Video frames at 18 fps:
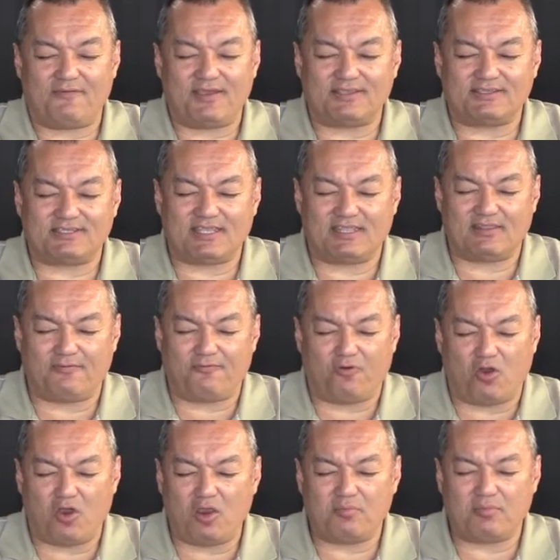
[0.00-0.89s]
us in the
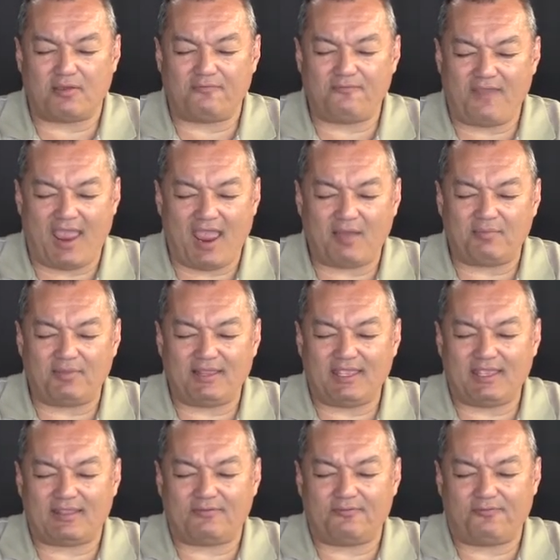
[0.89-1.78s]
form of
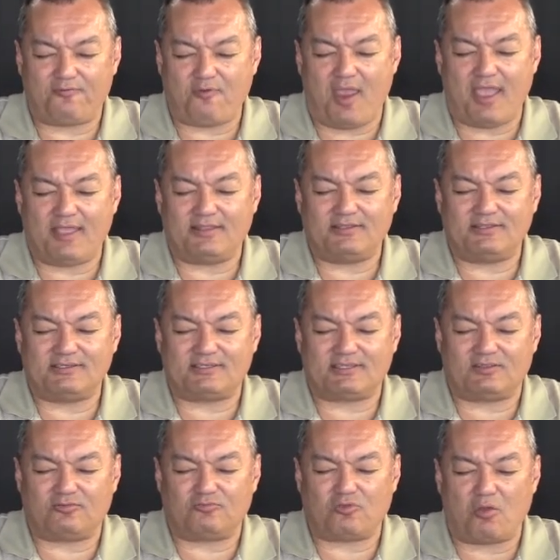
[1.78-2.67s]
family and friends
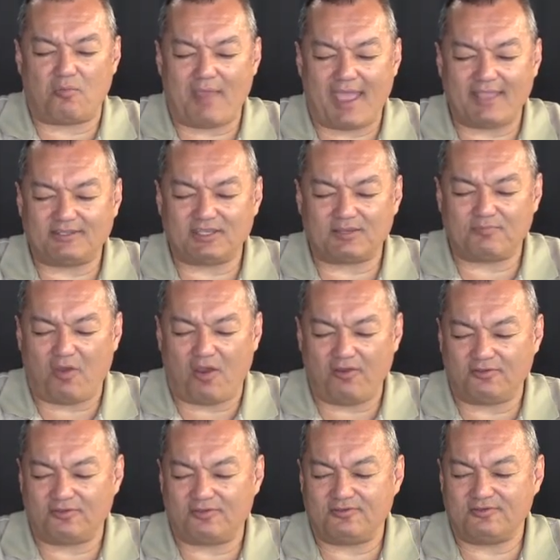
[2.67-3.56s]
and romantic
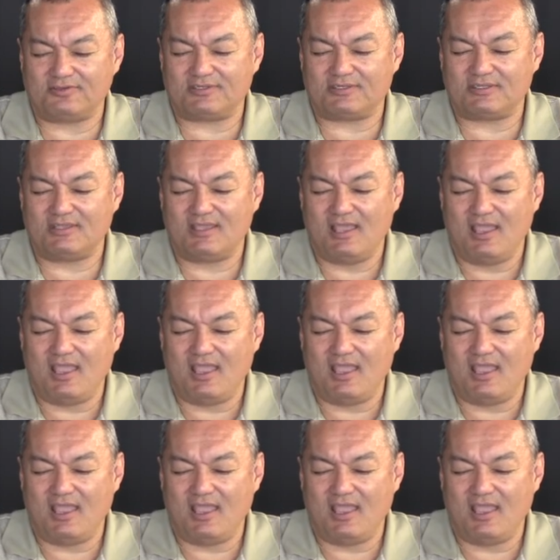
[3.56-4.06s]
partners.